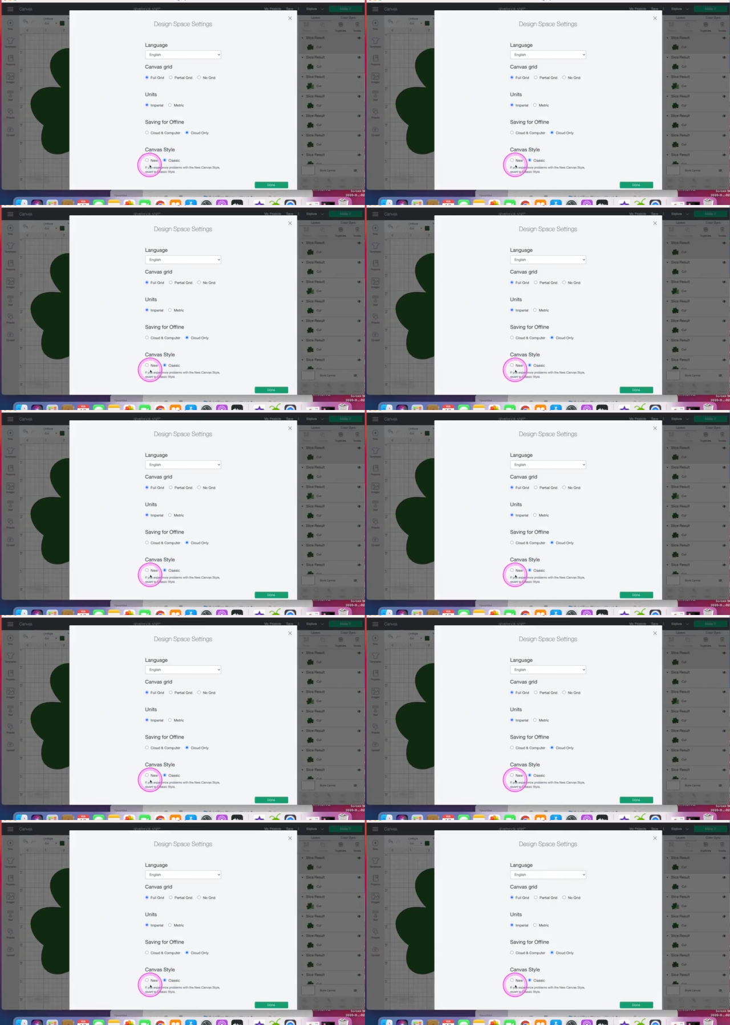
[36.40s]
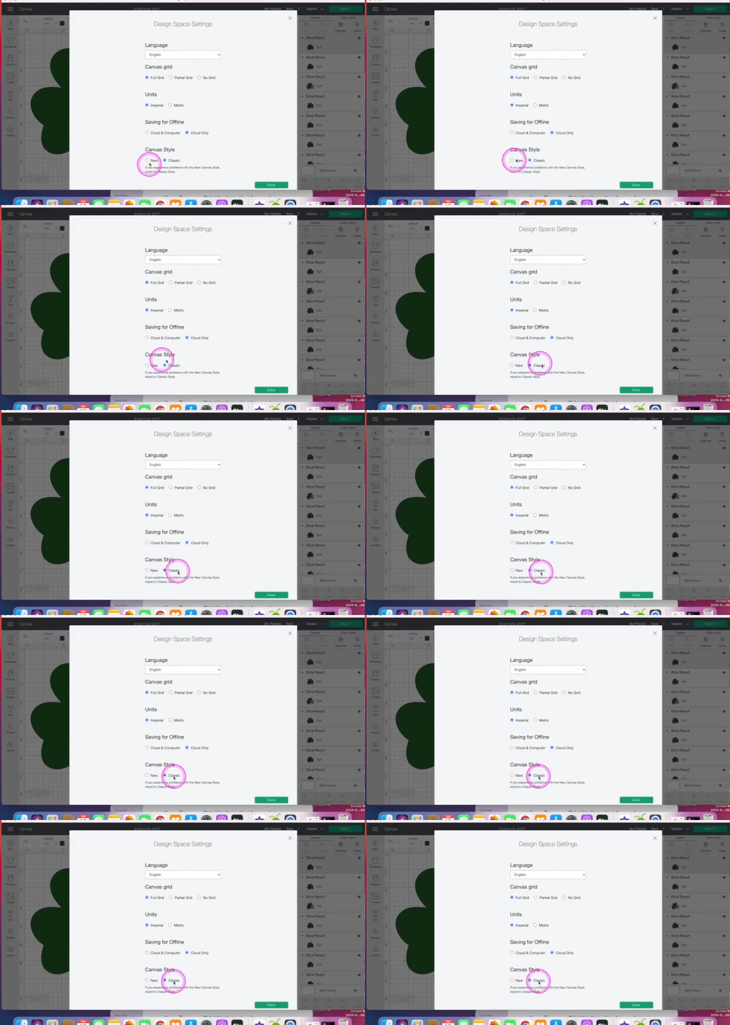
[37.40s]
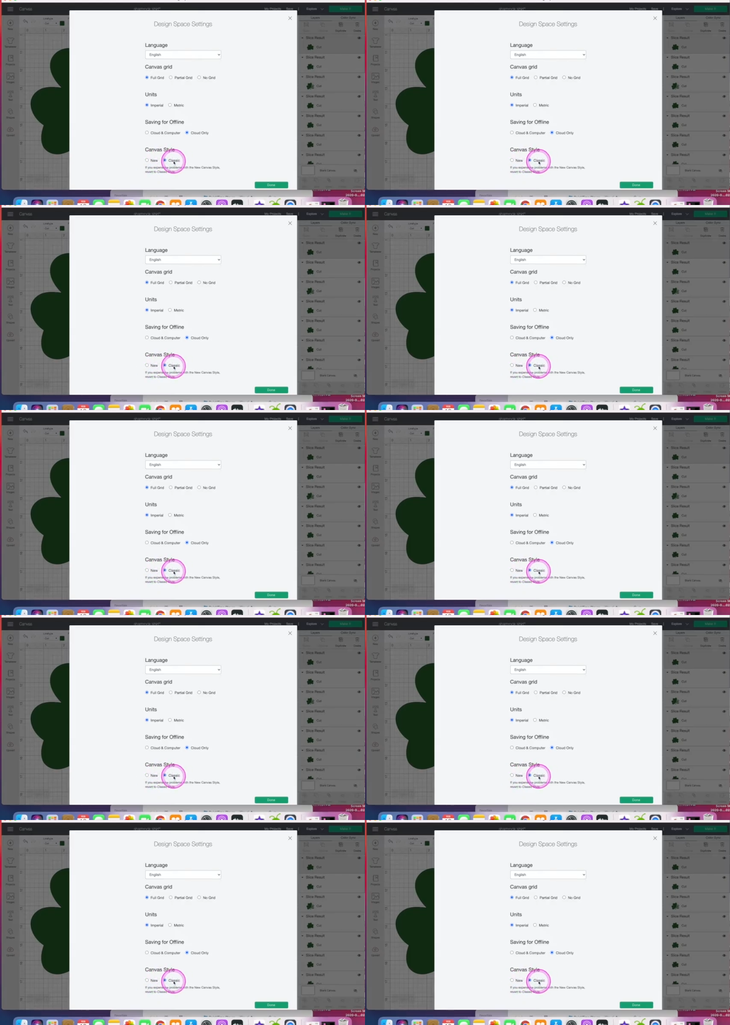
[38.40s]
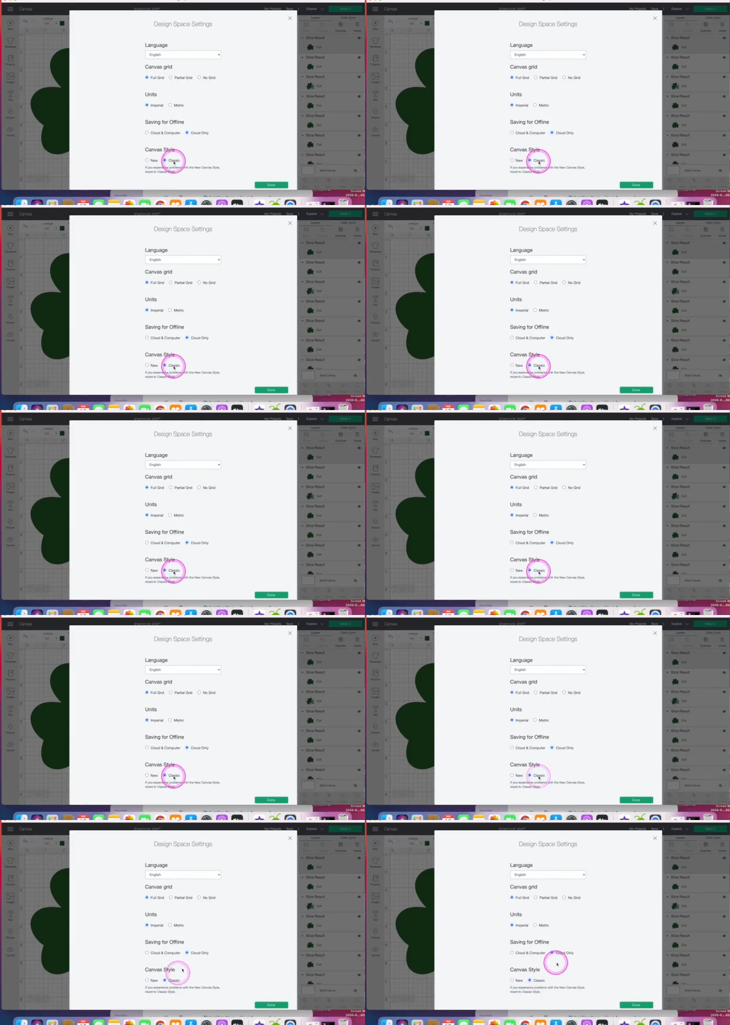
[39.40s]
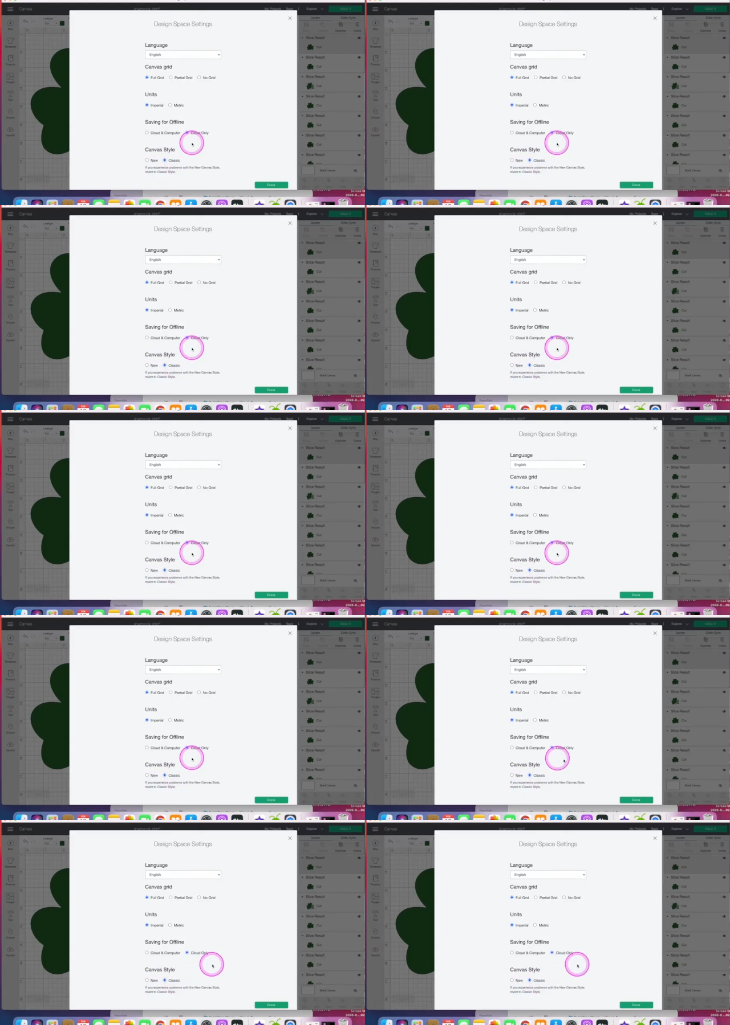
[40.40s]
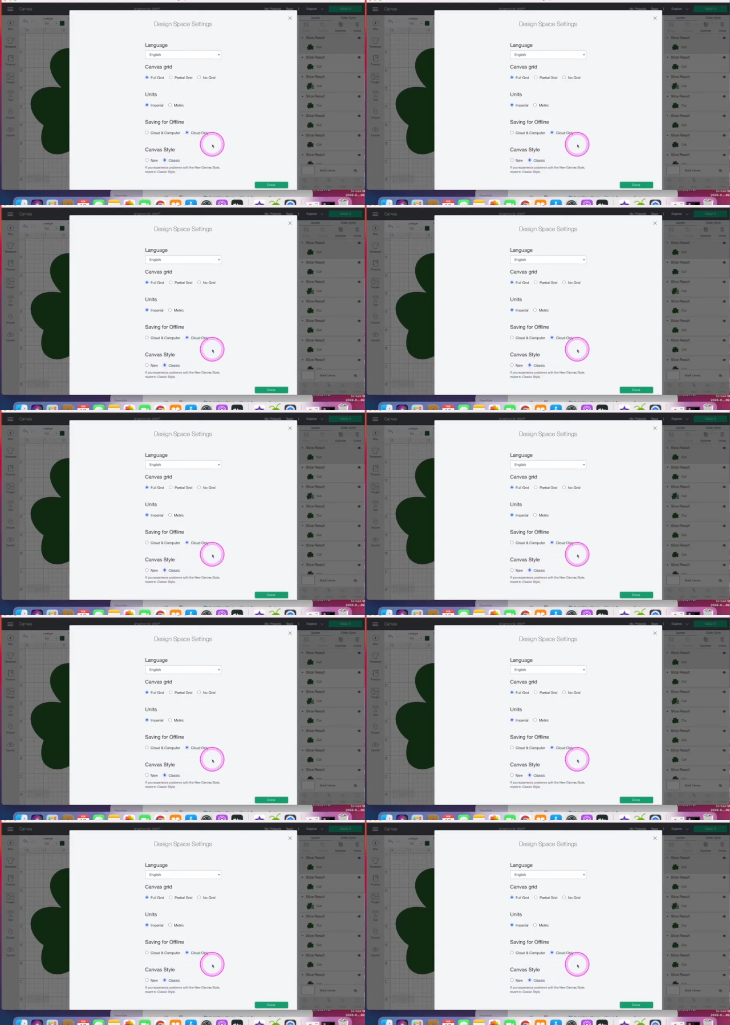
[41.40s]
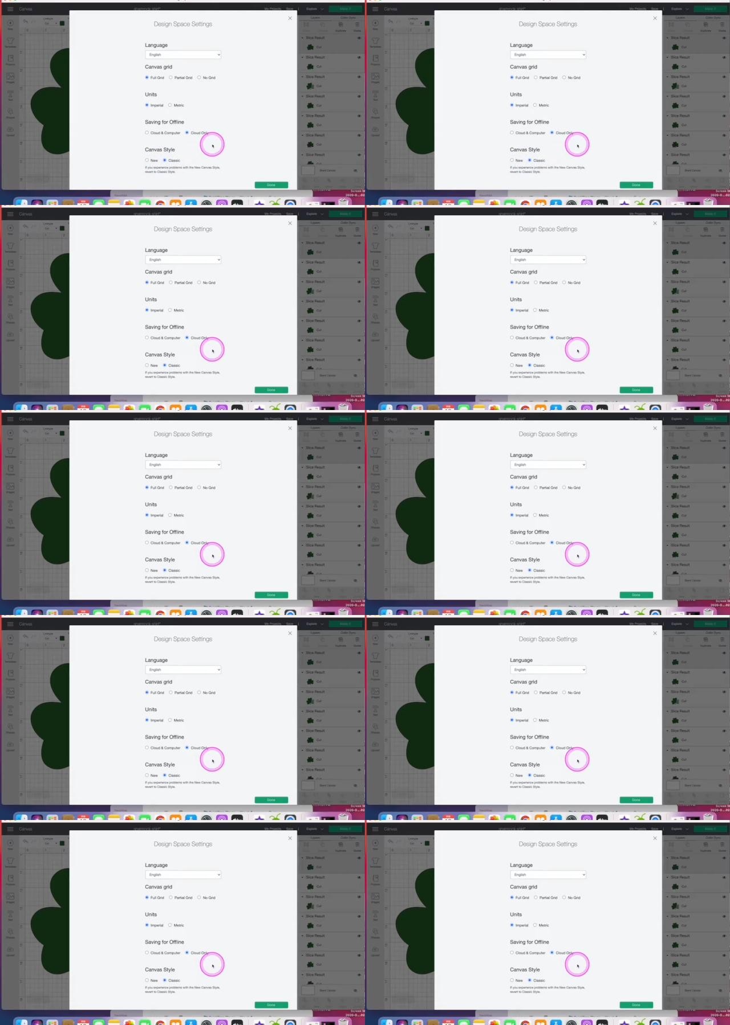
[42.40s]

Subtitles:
[unreadable: no face in view]